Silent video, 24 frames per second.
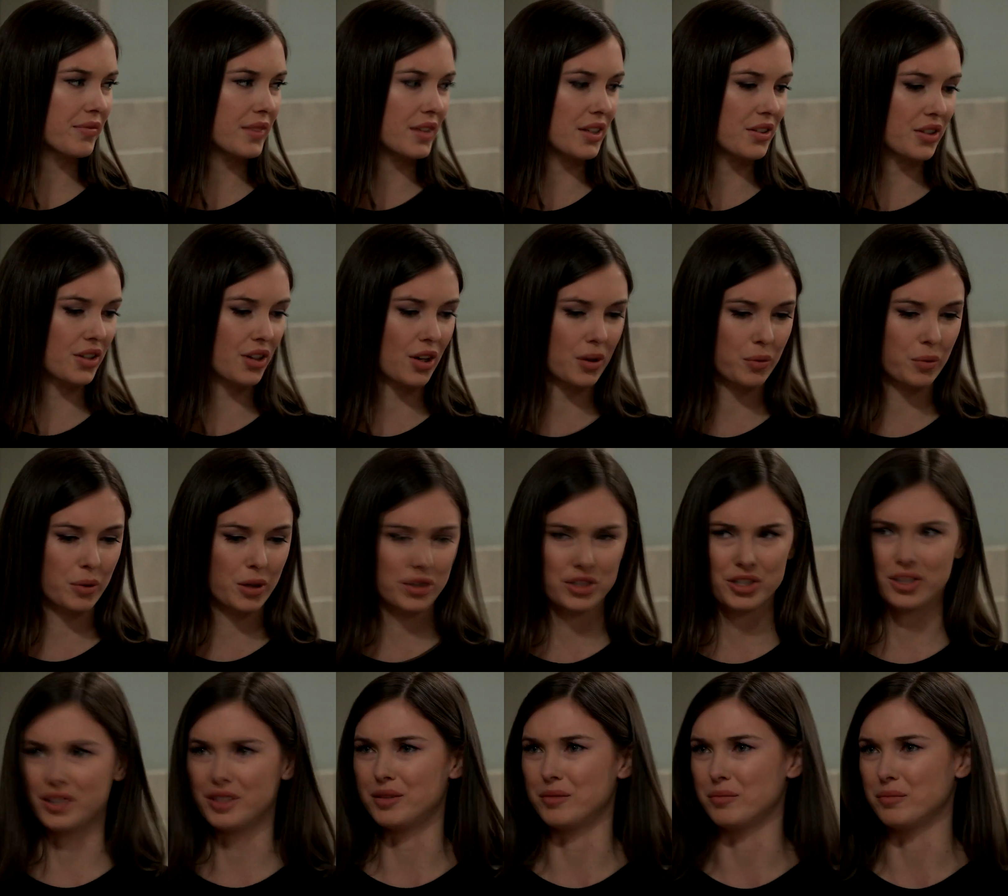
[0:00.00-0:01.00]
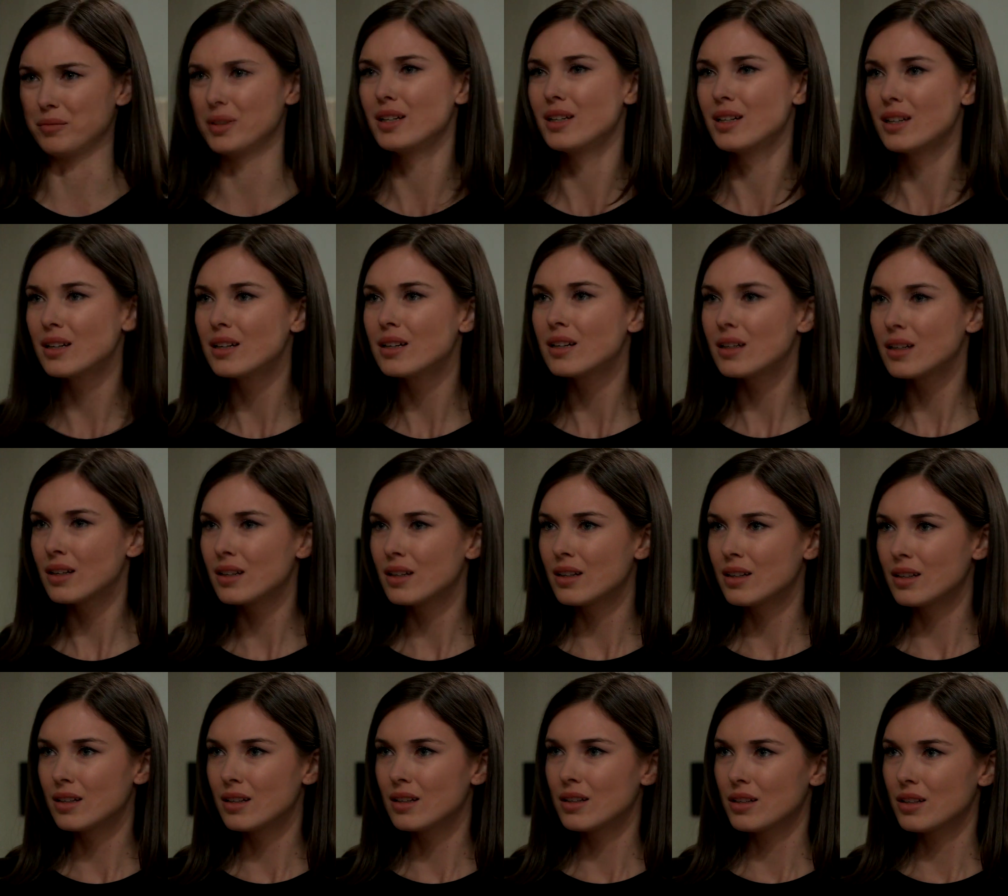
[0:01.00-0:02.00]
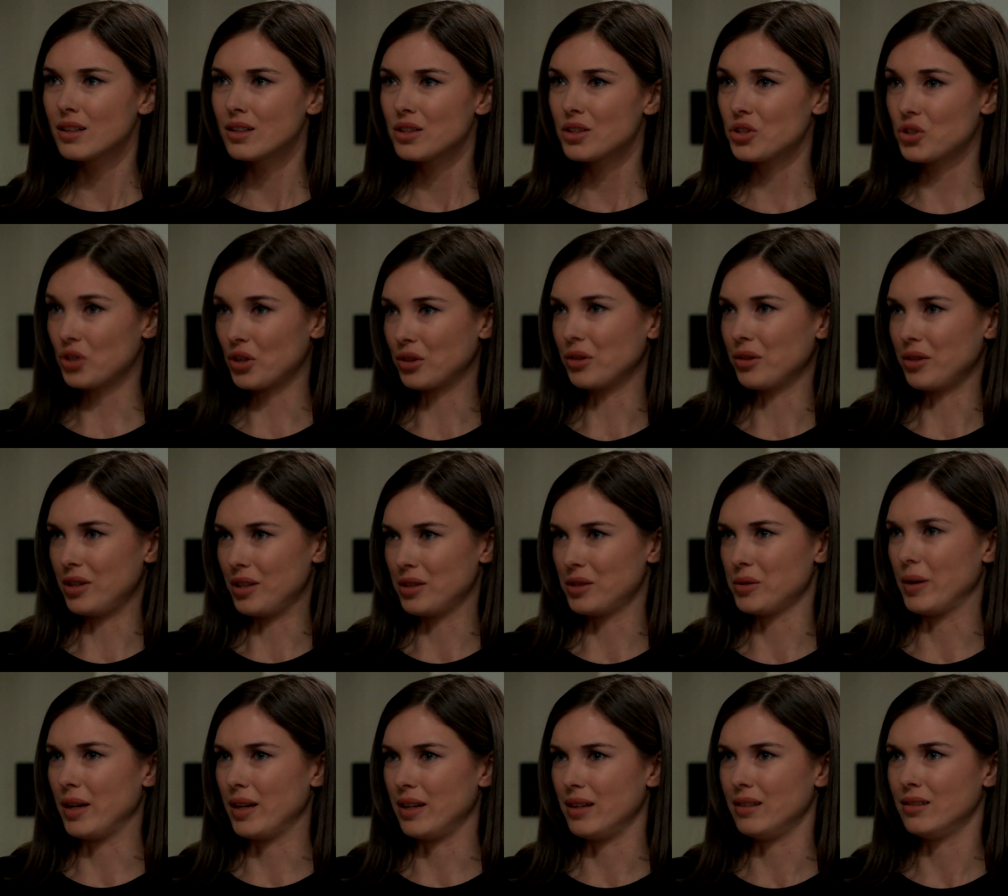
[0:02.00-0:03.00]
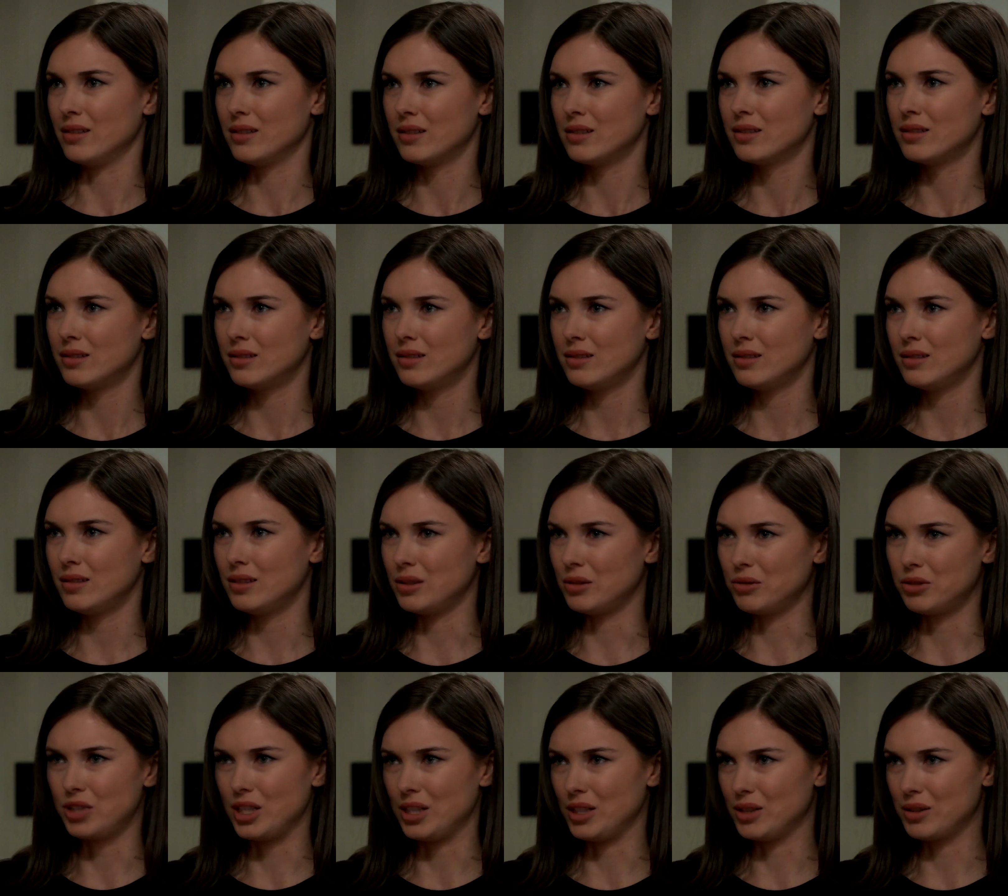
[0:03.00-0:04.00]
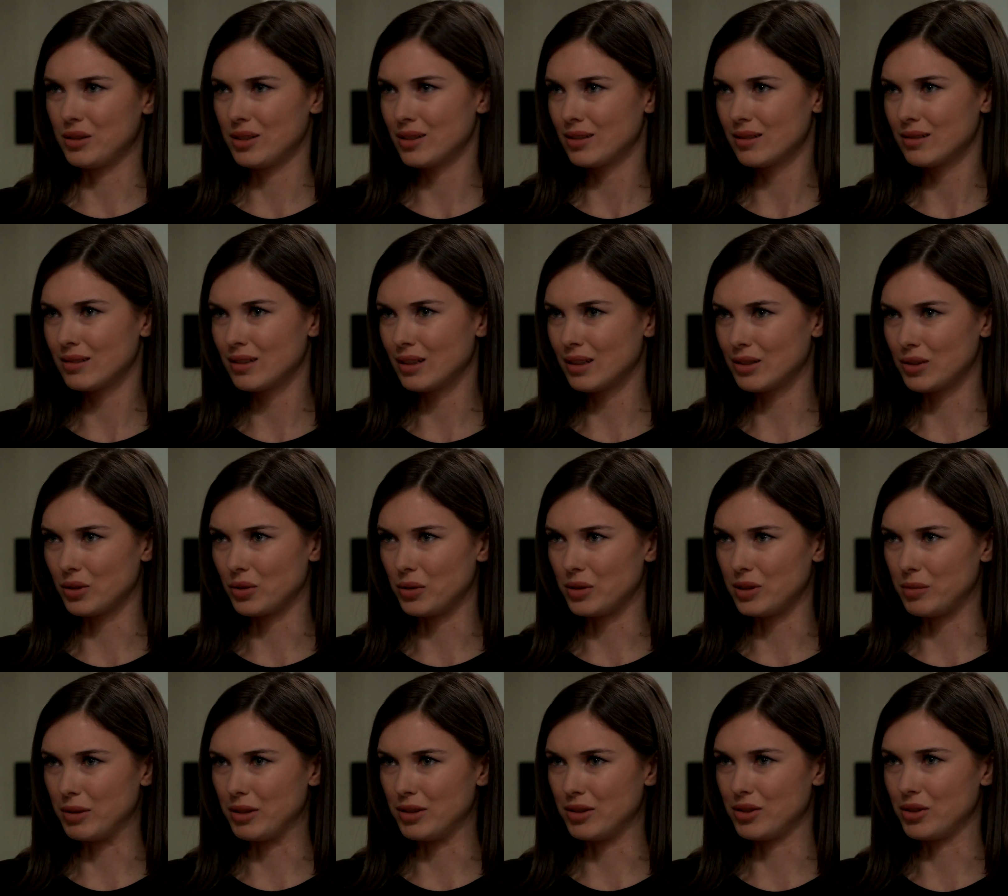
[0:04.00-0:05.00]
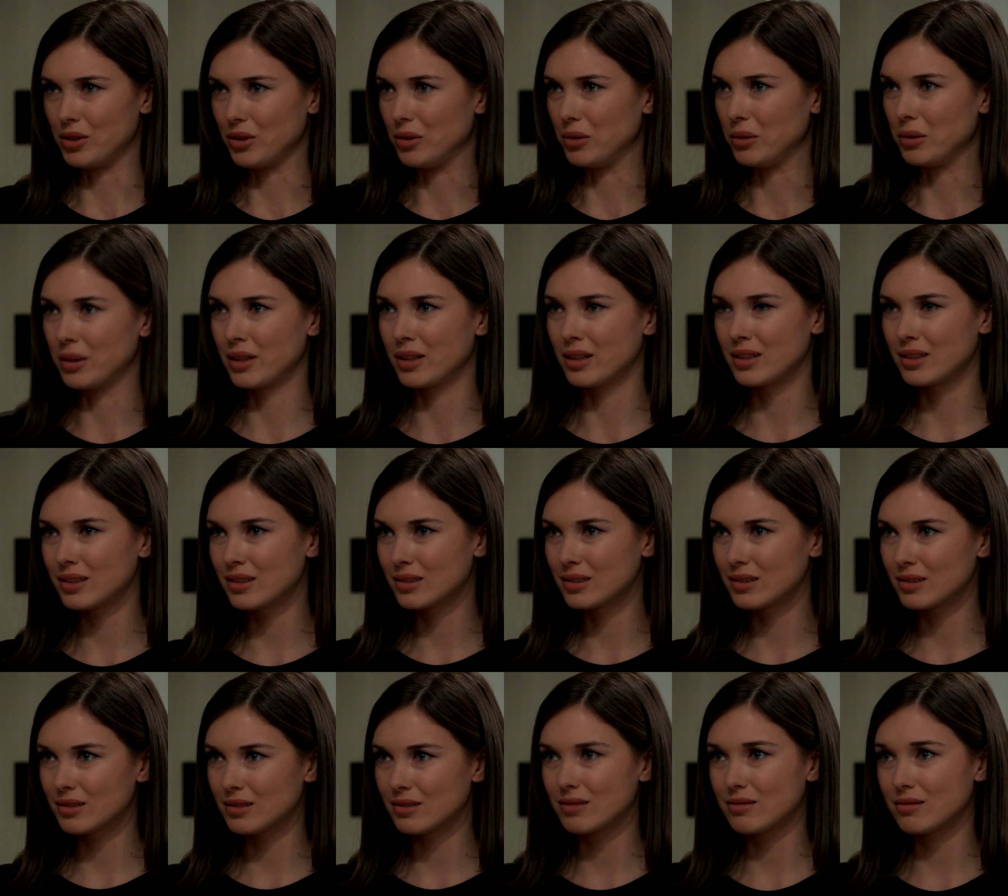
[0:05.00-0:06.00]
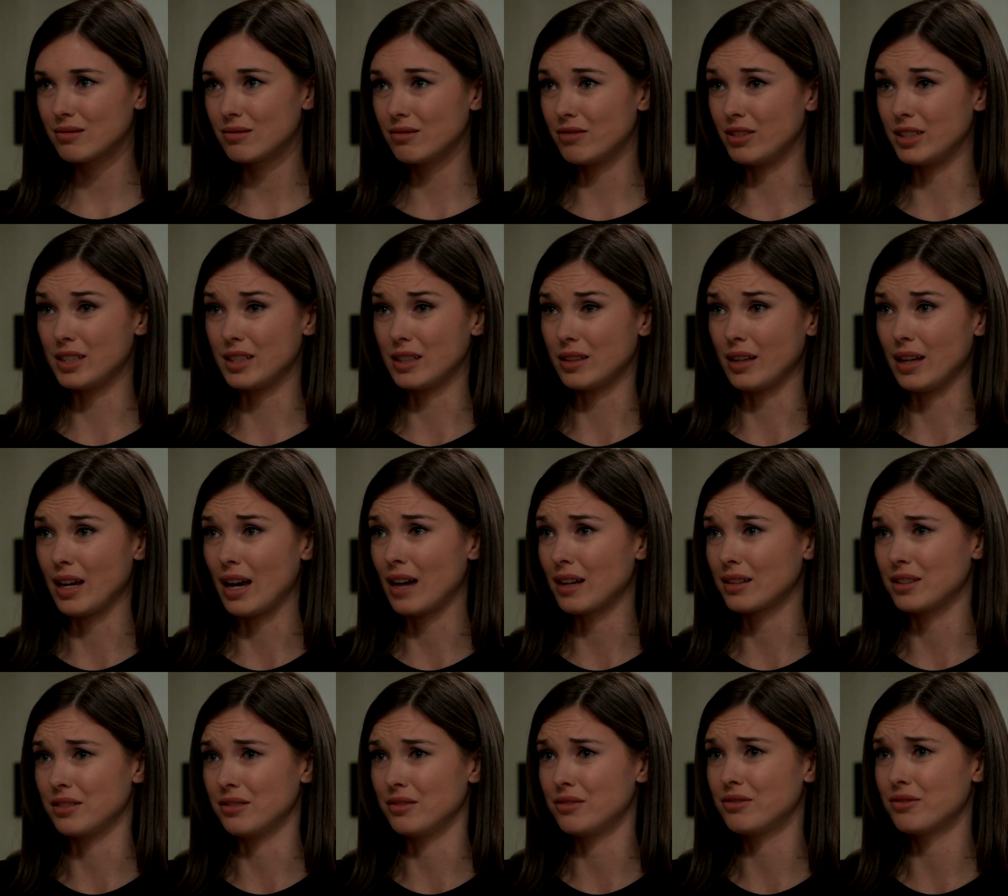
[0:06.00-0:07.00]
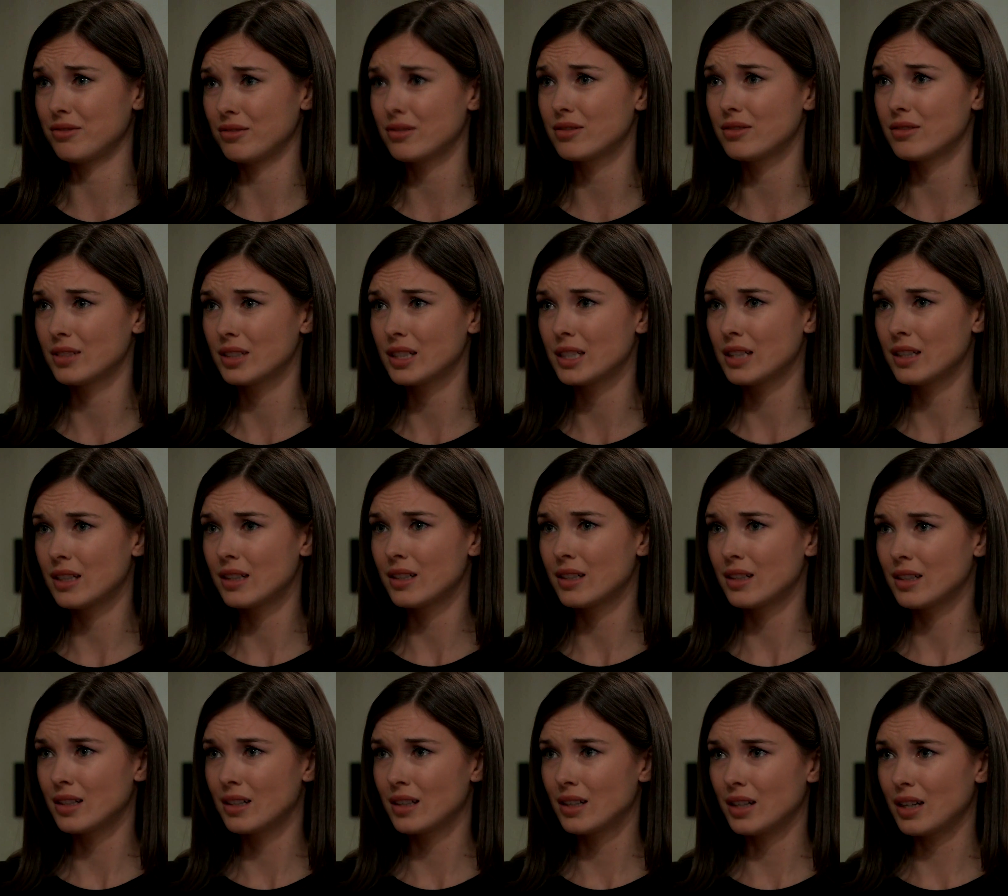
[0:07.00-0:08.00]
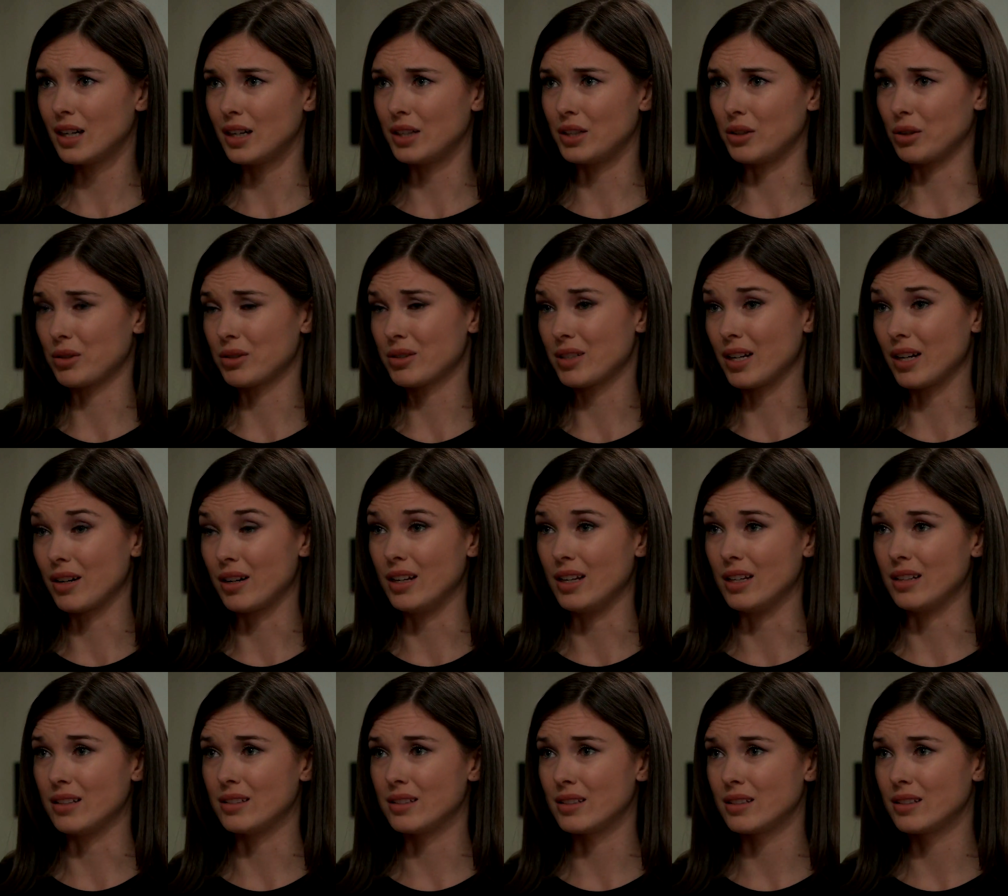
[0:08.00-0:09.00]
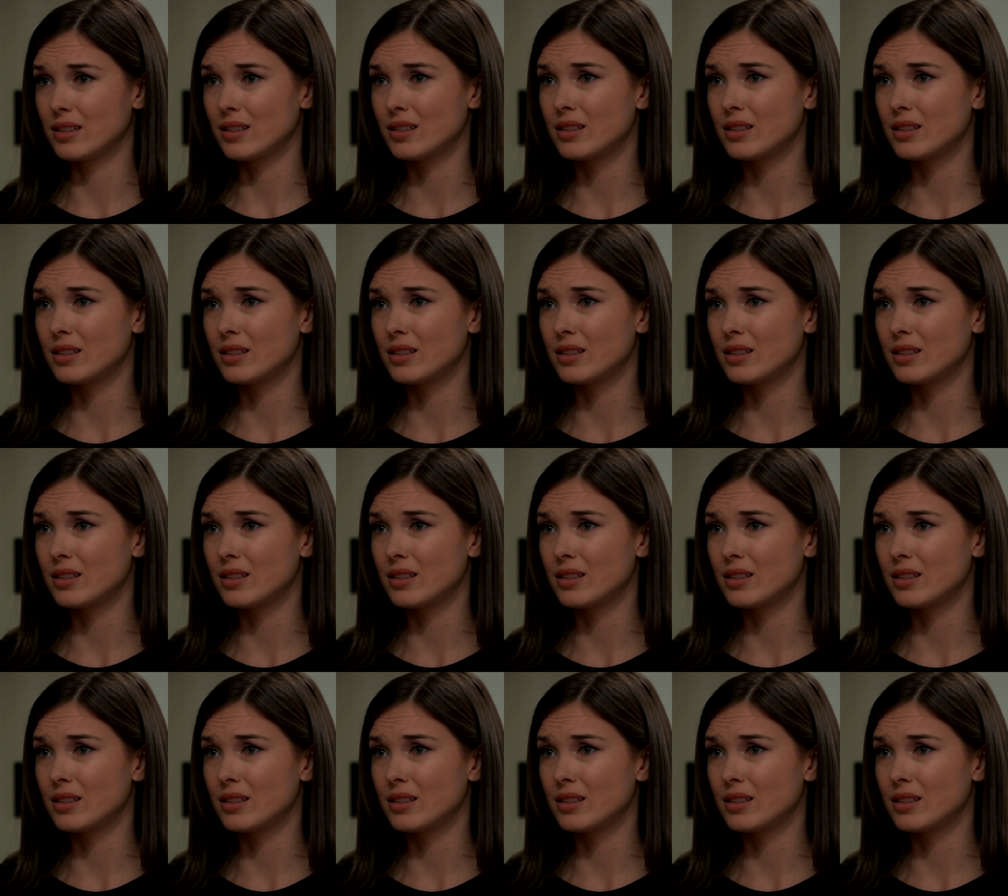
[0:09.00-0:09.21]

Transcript: It's hard watching him struggle this way. You know, Chase has always been so physically active. I know how scared he is.